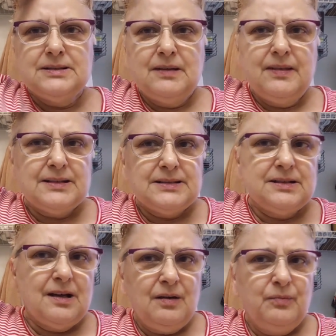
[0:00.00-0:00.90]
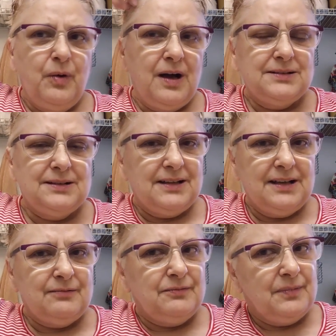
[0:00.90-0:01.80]
So that's uh, Wanda
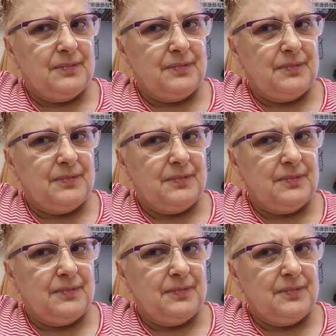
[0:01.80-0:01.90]
and